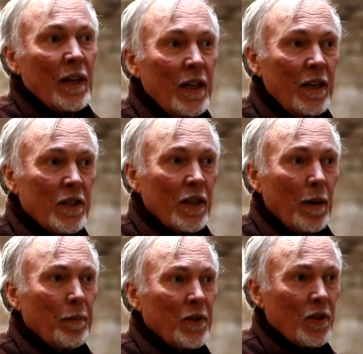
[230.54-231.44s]
heats
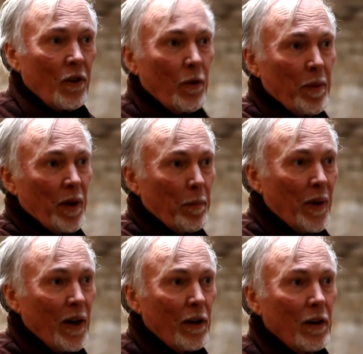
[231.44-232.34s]
up, so there will be a
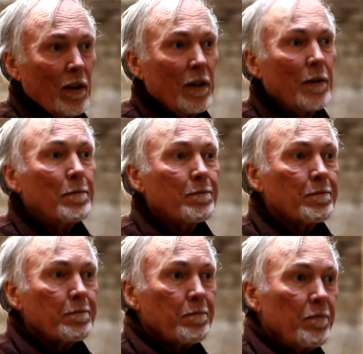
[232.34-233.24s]
barrel
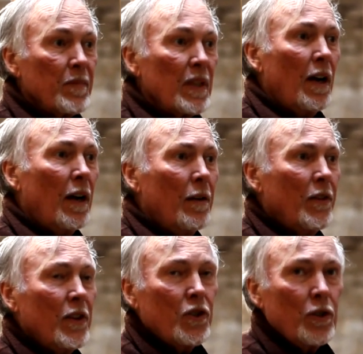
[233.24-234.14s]
uh,
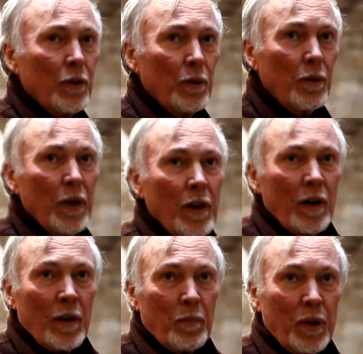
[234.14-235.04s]
that you
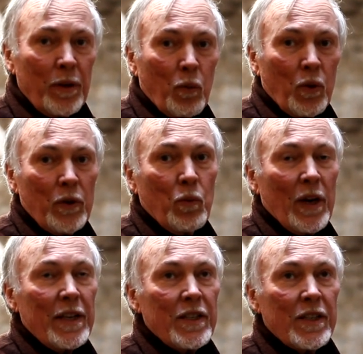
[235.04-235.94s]
put wood
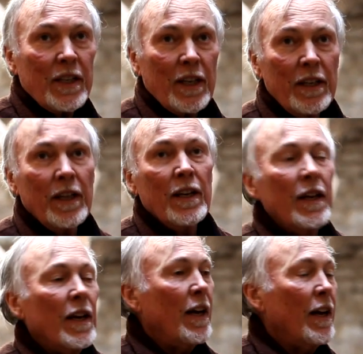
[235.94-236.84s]
waste in,
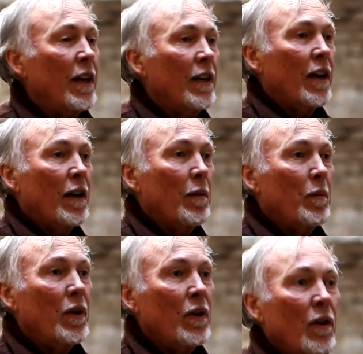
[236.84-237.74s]
and
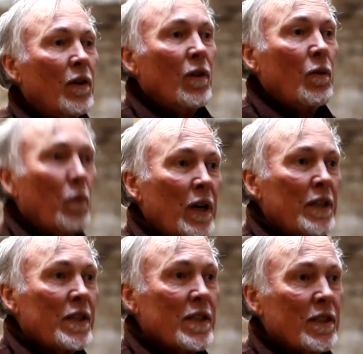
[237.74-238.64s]
um,
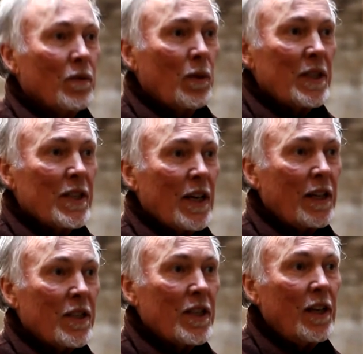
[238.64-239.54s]
once once
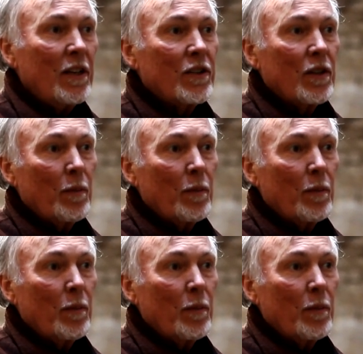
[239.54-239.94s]
that gets heated